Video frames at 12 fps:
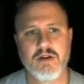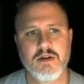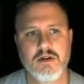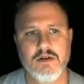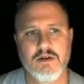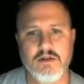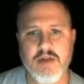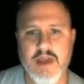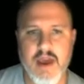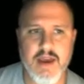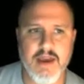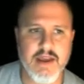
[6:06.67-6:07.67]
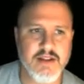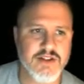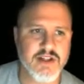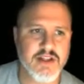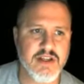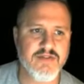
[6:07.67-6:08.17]
Okay, and let's look
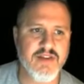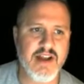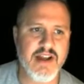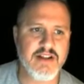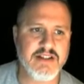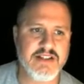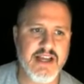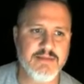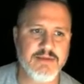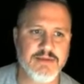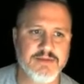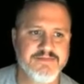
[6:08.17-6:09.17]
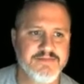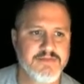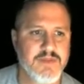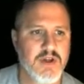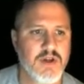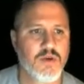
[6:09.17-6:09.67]
at the final example.
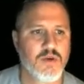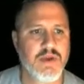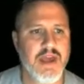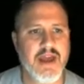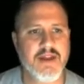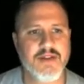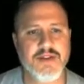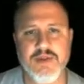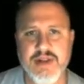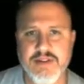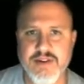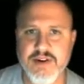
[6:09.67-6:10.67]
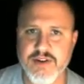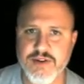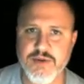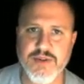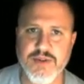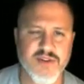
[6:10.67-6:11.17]
We had a 3 turn into
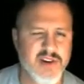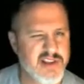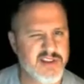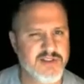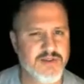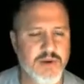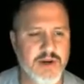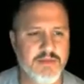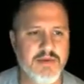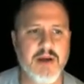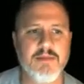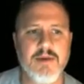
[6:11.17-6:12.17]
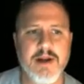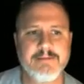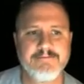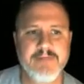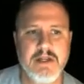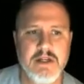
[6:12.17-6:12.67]
a 3. This is a weird problem, right?
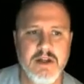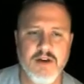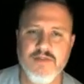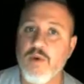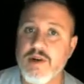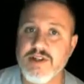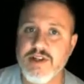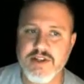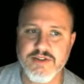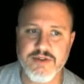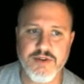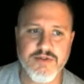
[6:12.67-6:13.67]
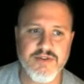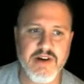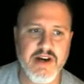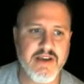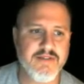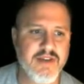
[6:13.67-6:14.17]
A 4 turn into a
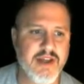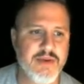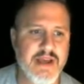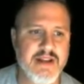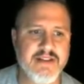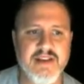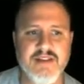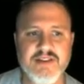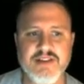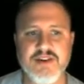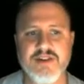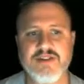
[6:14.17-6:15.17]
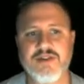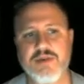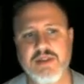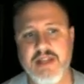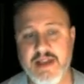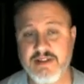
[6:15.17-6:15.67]
5, and we had a 7 turn into
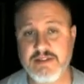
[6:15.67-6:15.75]
11.